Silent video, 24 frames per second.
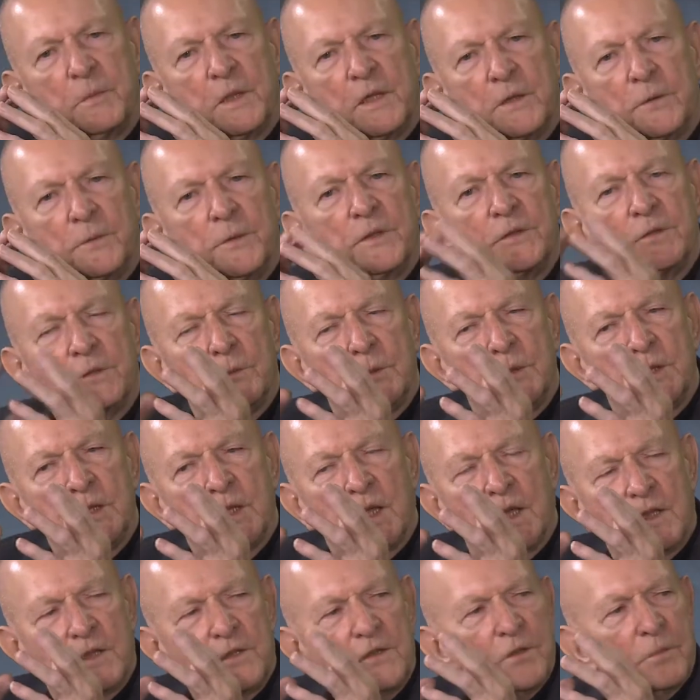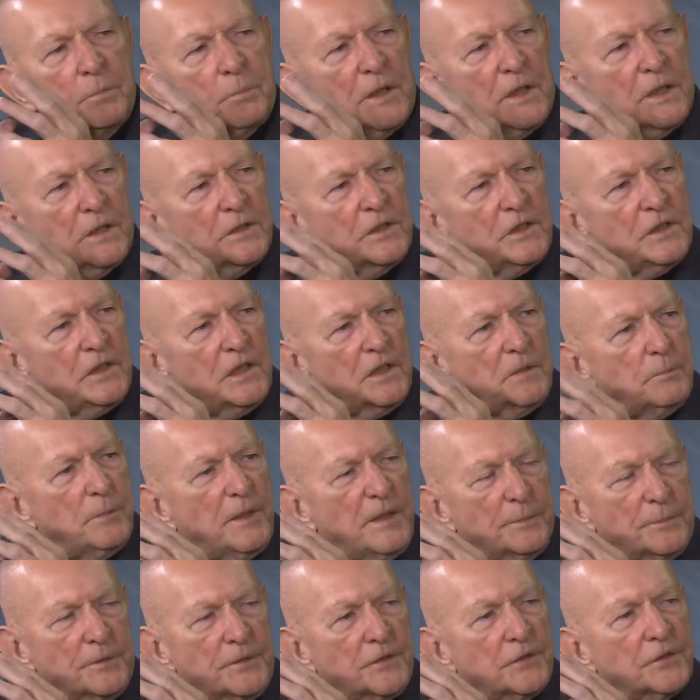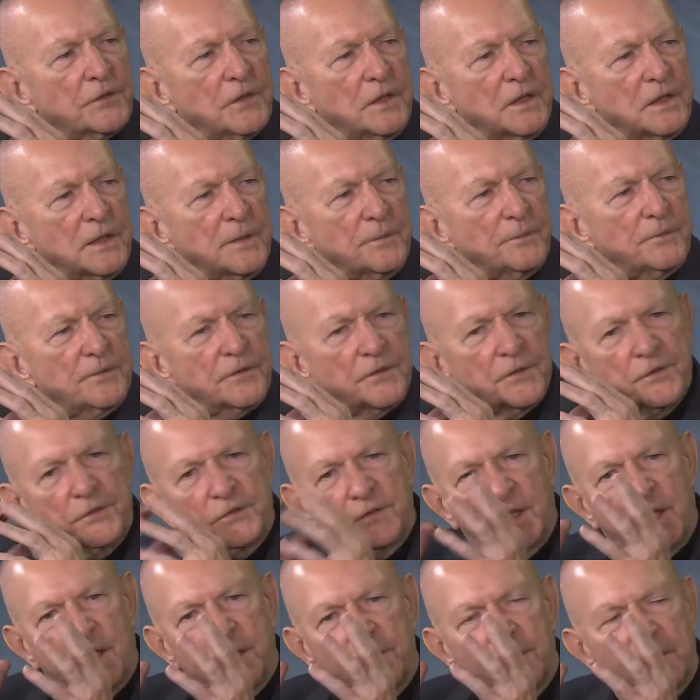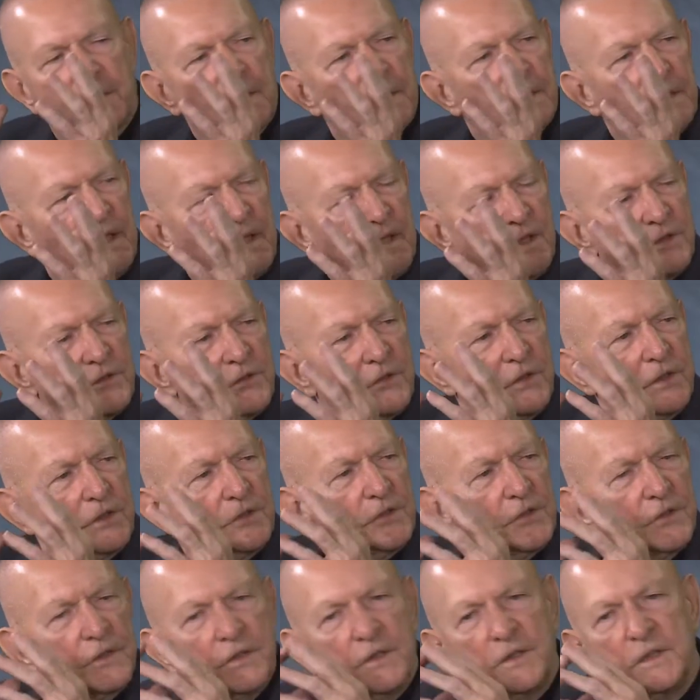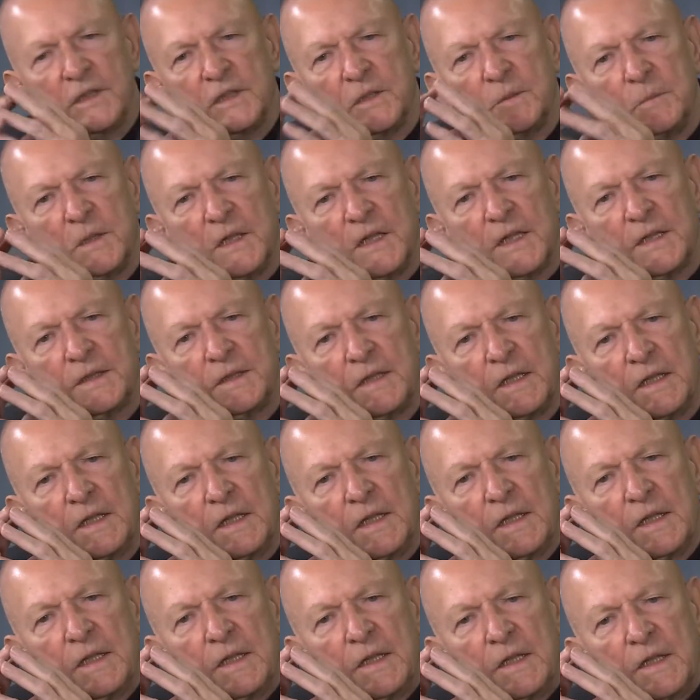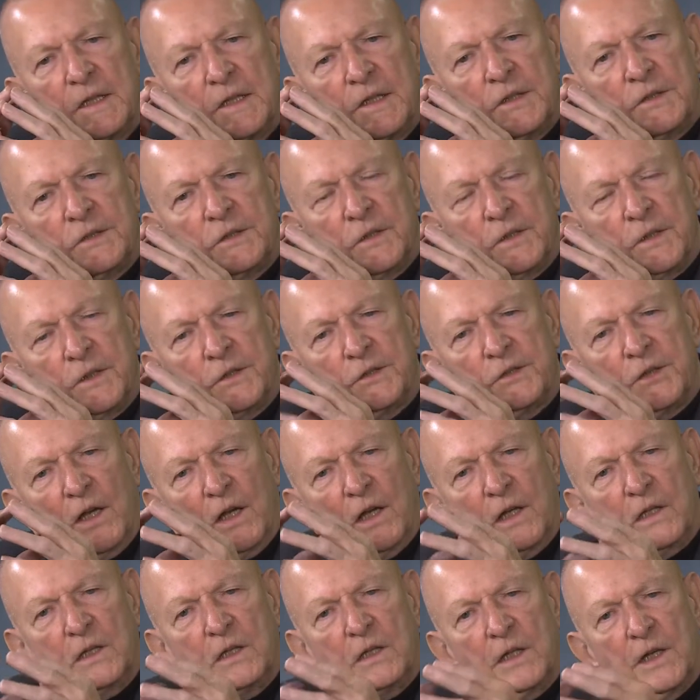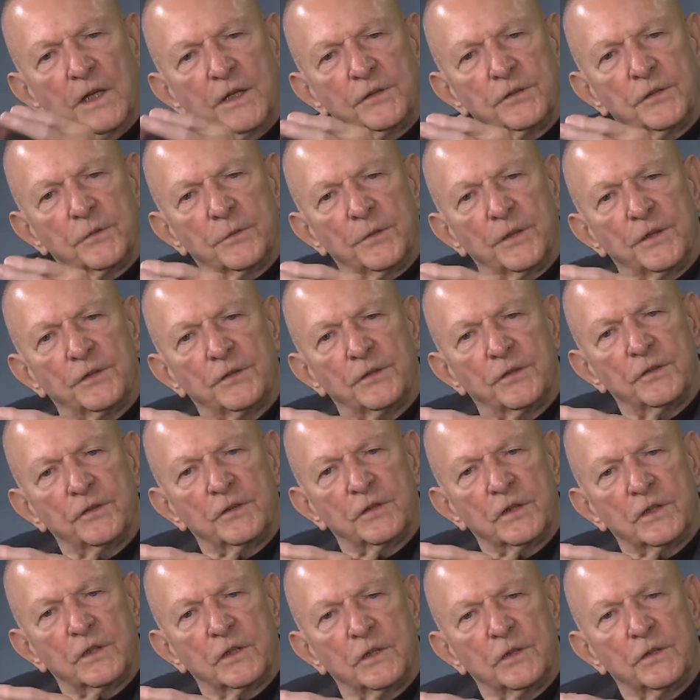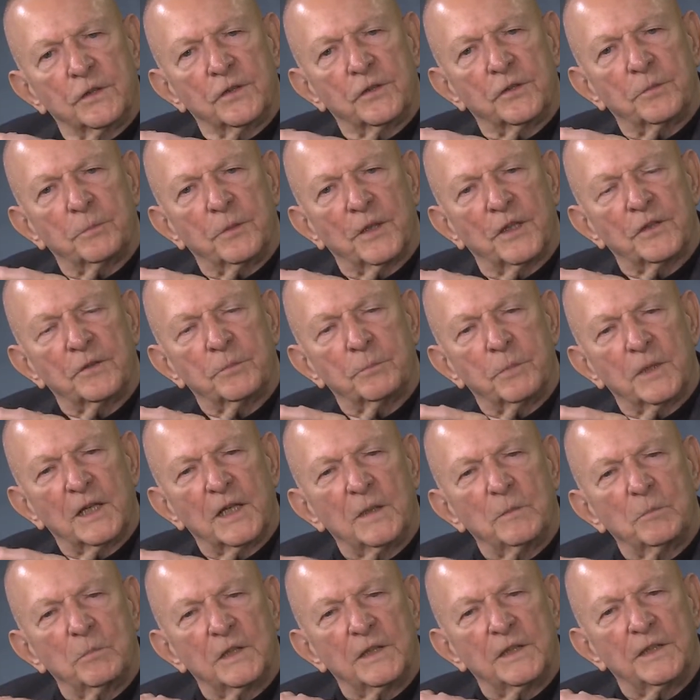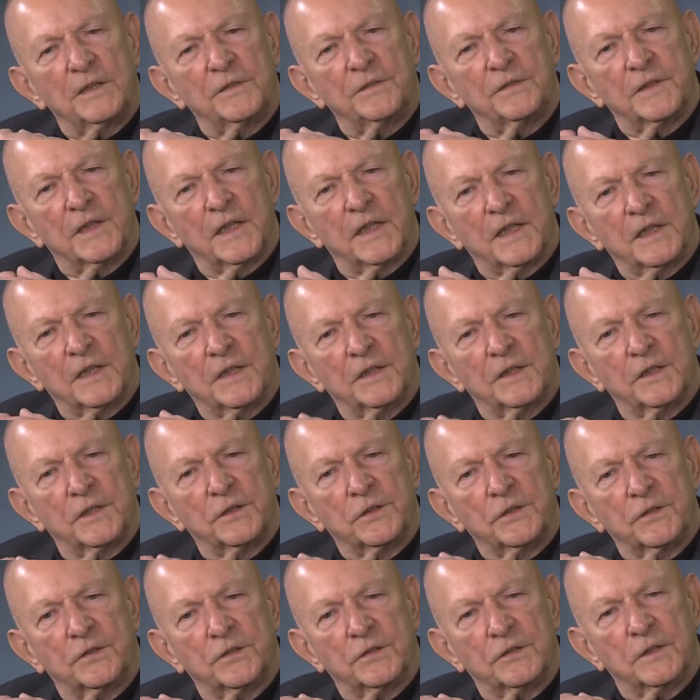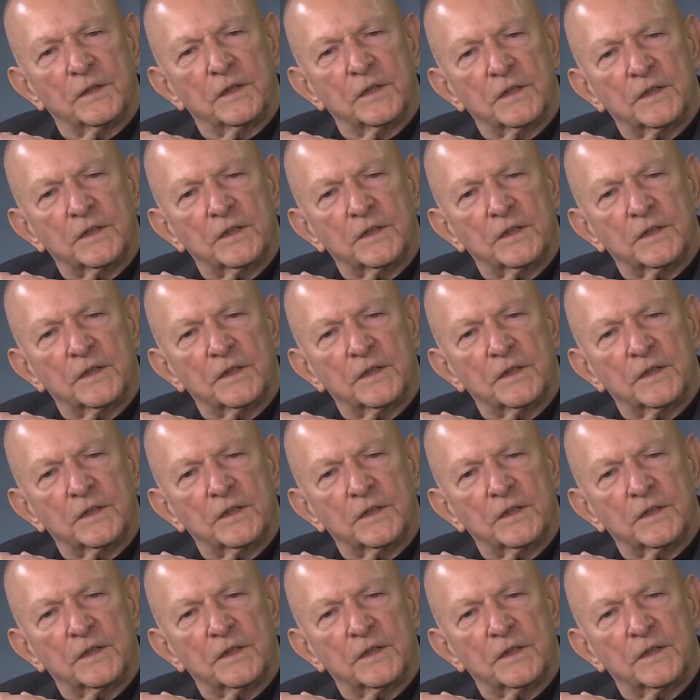many reasons. We've got to inspire the young people to sign up for science, technology, engineering, and math. So there's all kinds of reasons to go into space, but I believe that is